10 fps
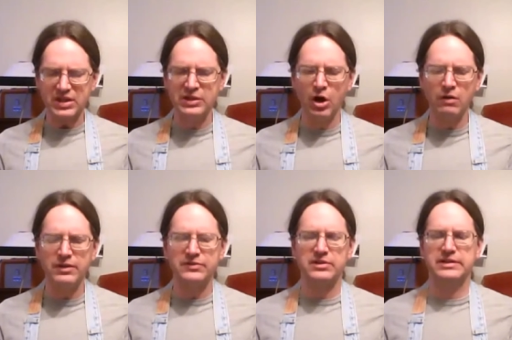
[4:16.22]
And all
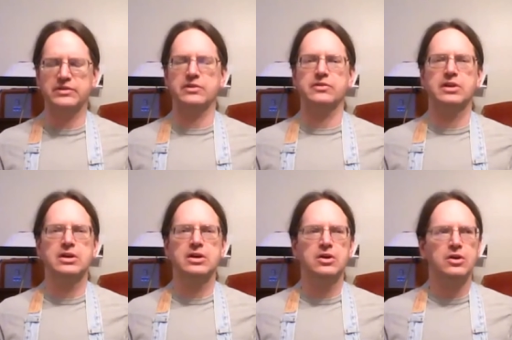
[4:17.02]
this leads us
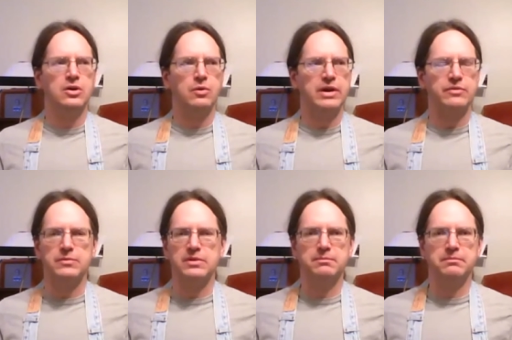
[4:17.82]
away
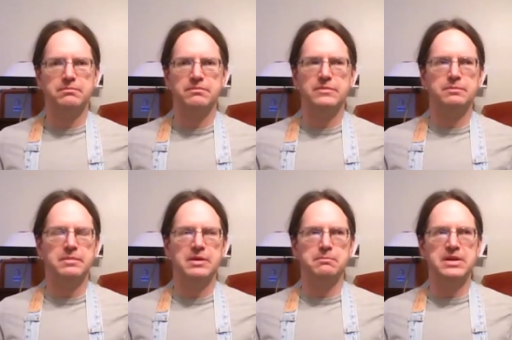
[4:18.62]
from
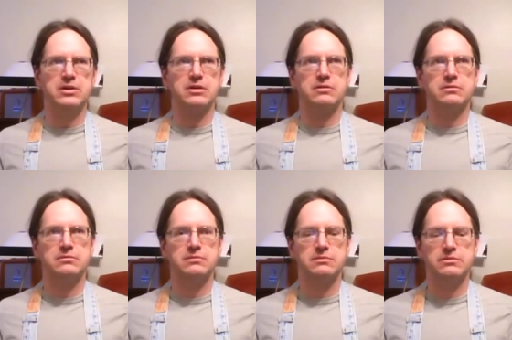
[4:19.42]
mere
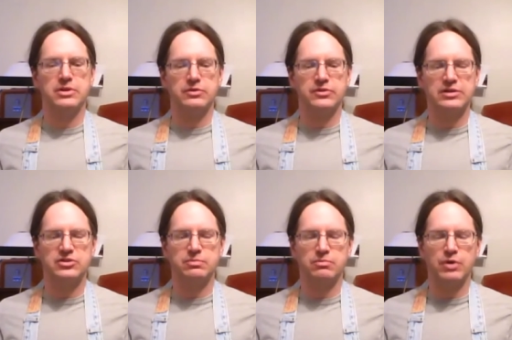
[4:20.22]
you know it's not
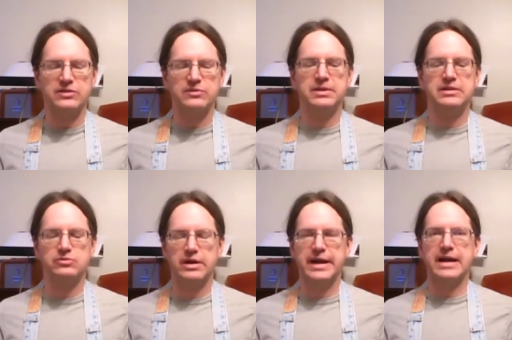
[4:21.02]
just right speech
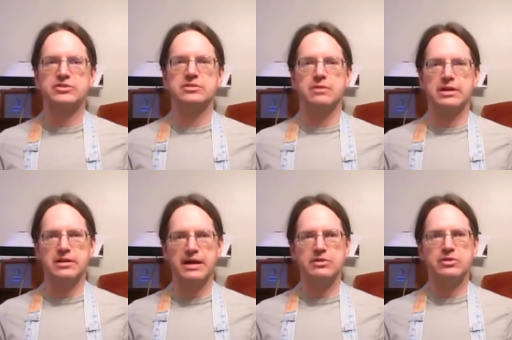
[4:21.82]
right action right
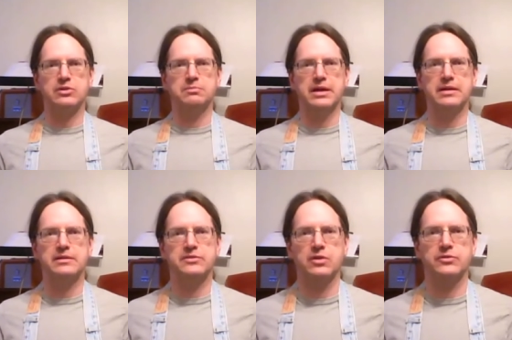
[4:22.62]
livelihood but
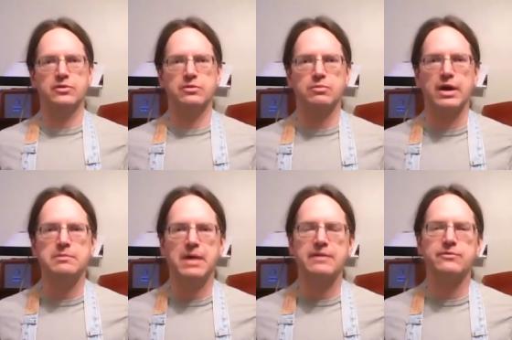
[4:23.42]
it's also right
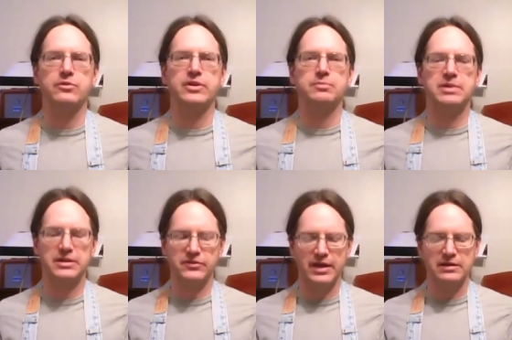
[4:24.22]
mindfulness
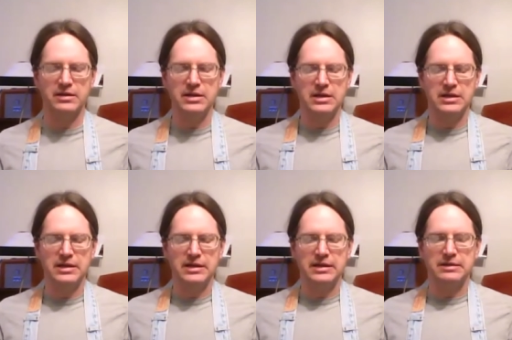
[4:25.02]
because then
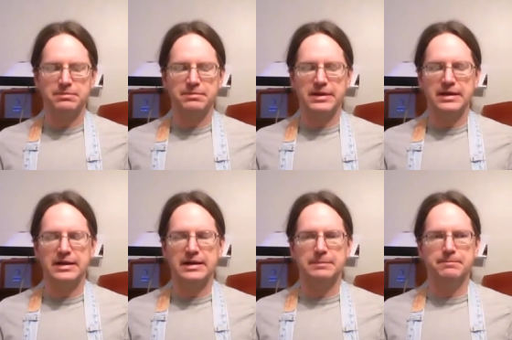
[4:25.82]
it
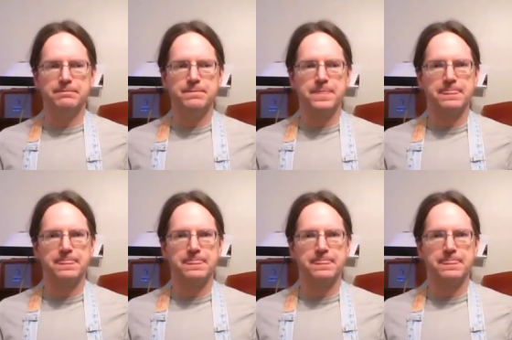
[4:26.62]
um,